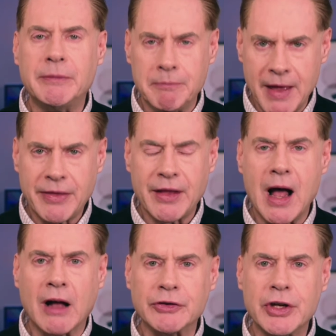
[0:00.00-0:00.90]

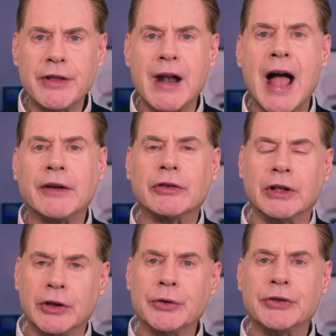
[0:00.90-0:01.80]
methodology that actually
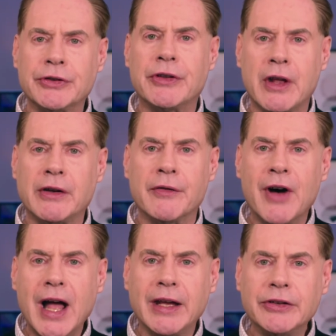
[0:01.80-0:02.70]
uses the
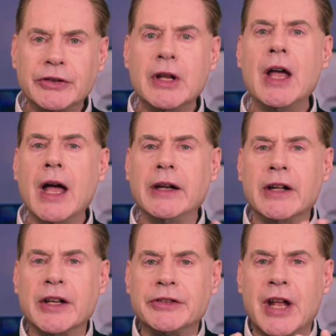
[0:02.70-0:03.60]
device and
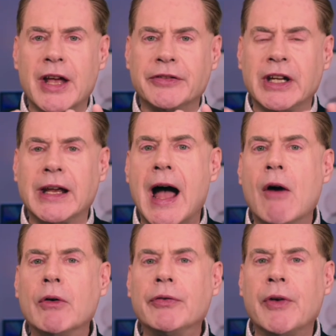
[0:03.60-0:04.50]
does testing
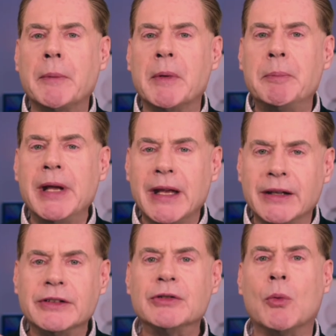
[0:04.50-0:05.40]
out from the
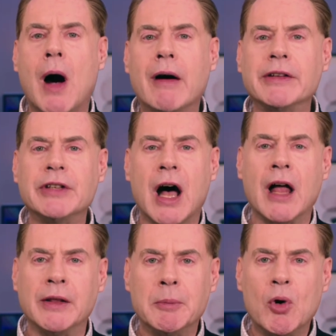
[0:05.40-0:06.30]
pins while it's
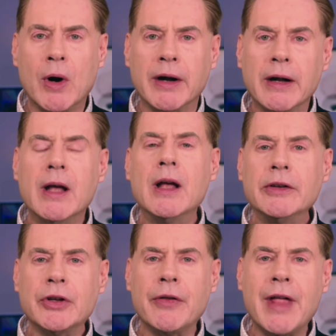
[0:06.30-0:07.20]
on the board.
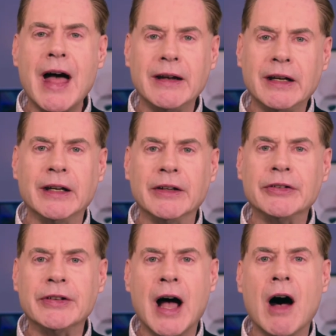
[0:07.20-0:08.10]
So that
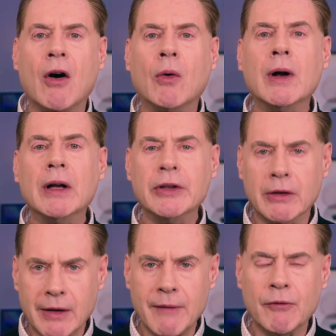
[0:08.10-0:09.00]
is how
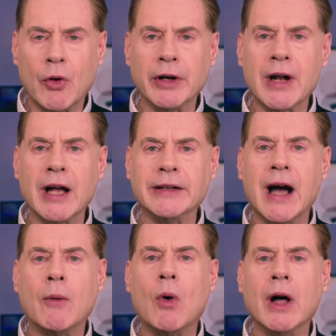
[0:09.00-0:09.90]

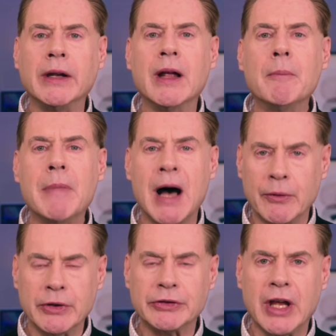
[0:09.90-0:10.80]
1149.1
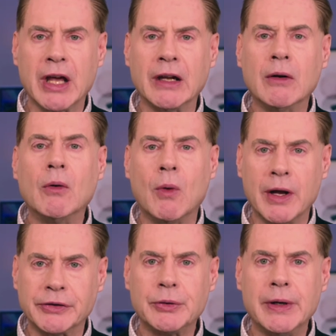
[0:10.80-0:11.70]
boundary scan
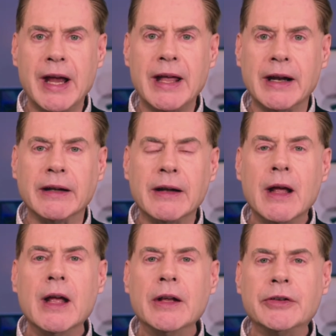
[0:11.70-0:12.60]
was created.
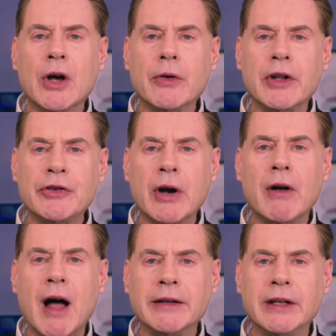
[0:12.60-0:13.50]
So the
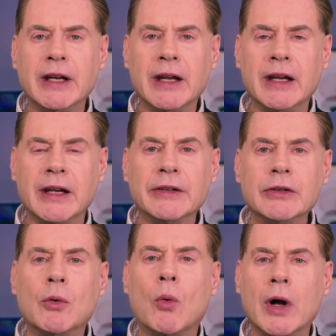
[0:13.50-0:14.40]
general idea is
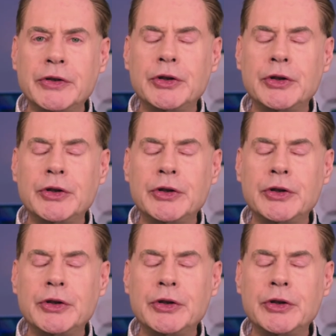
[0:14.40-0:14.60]
once